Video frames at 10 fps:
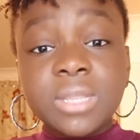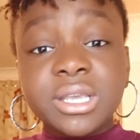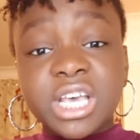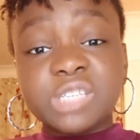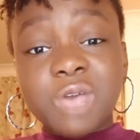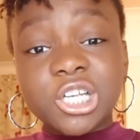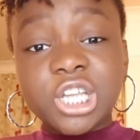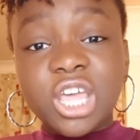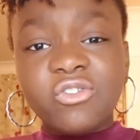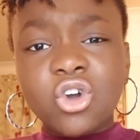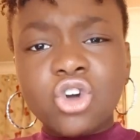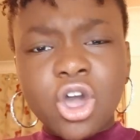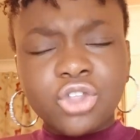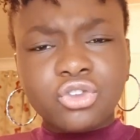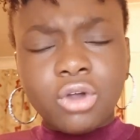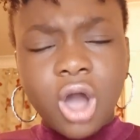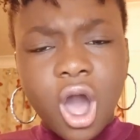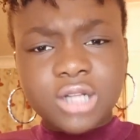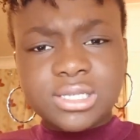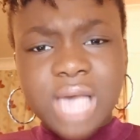especially if you're going through a
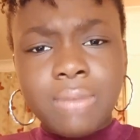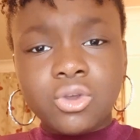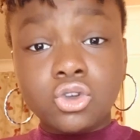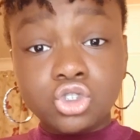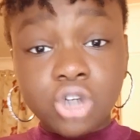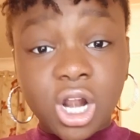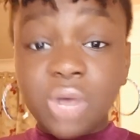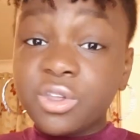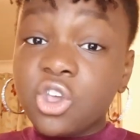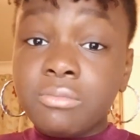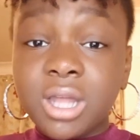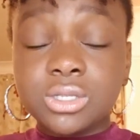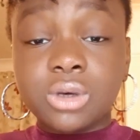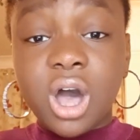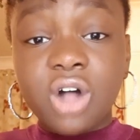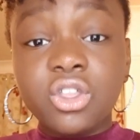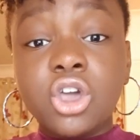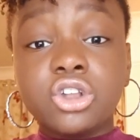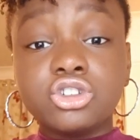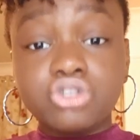hard time and you're struggling with your mental health
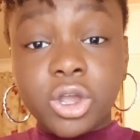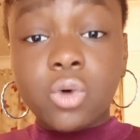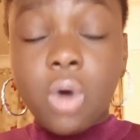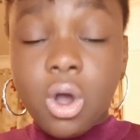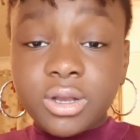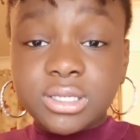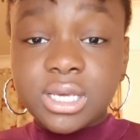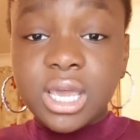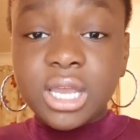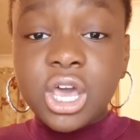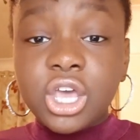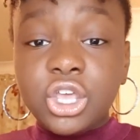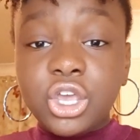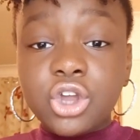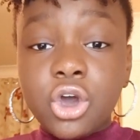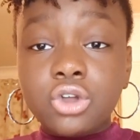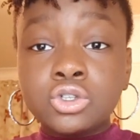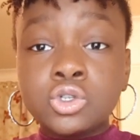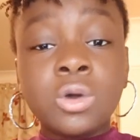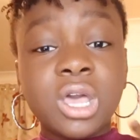during quarantine.
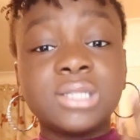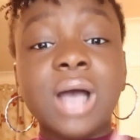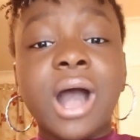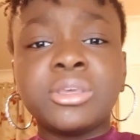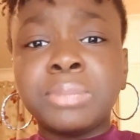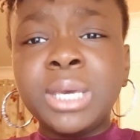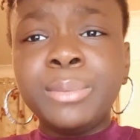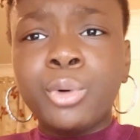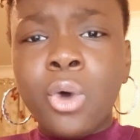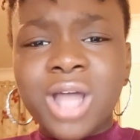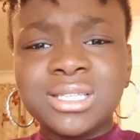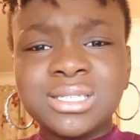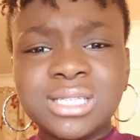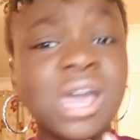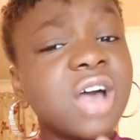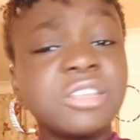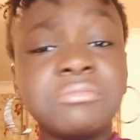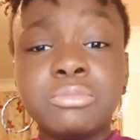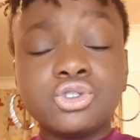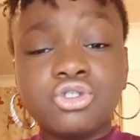Talking to other people and seeing other
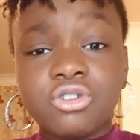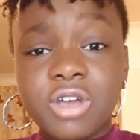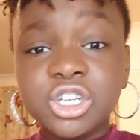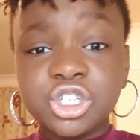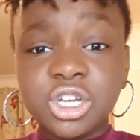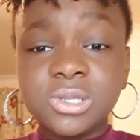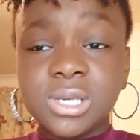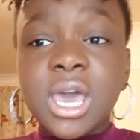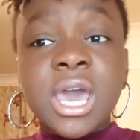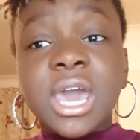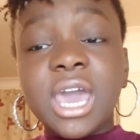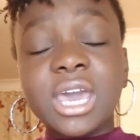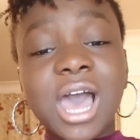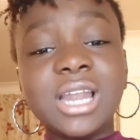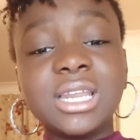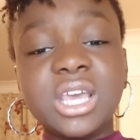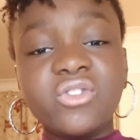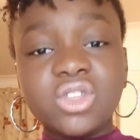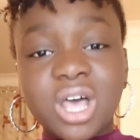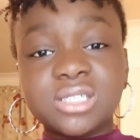people's creations, it can give
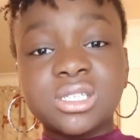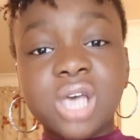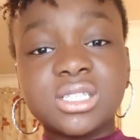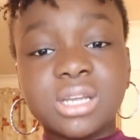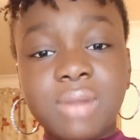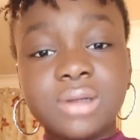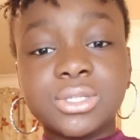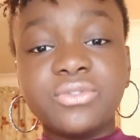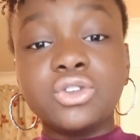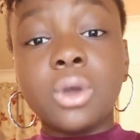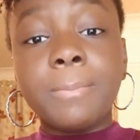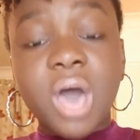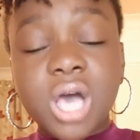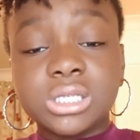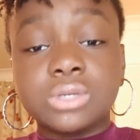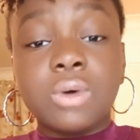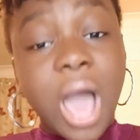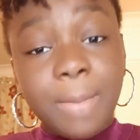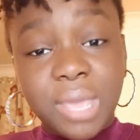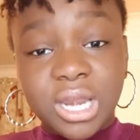you that certain amount of, personal
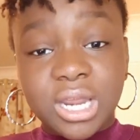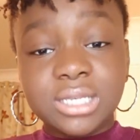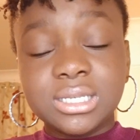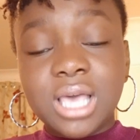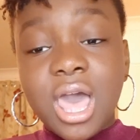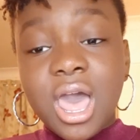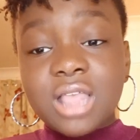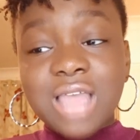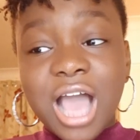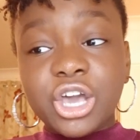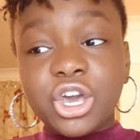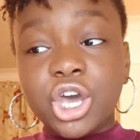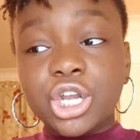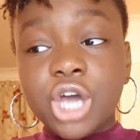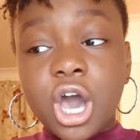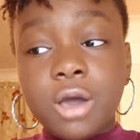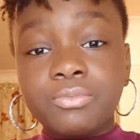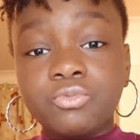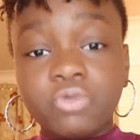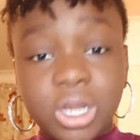happiness that could
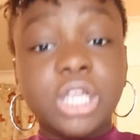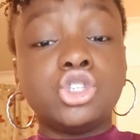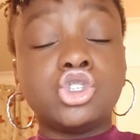really